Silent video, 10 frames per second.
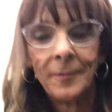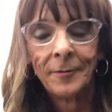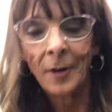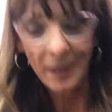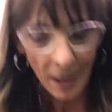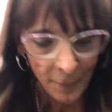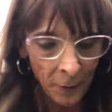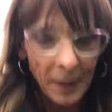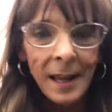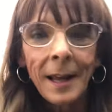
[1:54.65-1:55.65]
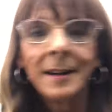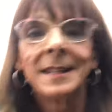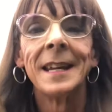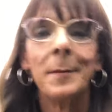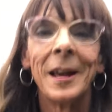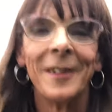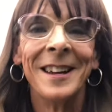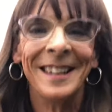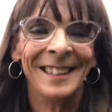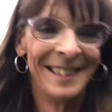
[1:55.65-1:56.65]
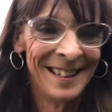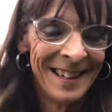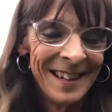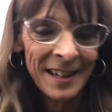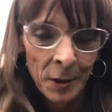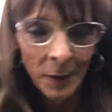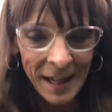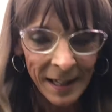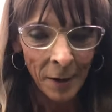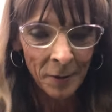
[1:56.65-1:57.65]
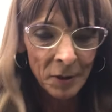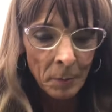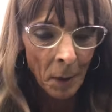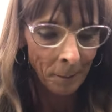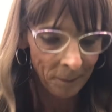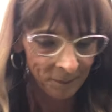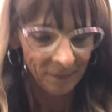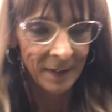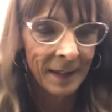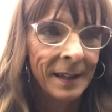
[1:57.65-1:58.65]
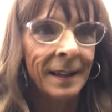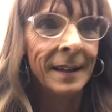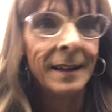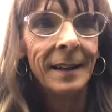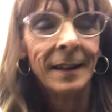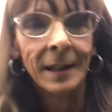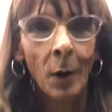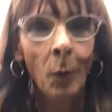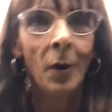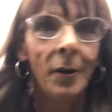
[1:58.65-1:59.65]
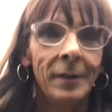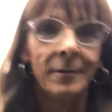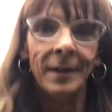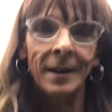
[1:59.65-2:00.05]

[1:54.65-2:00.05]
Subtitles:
Right, go for it then, guys. Here we go. Go on in, go, chop, chop. Go on.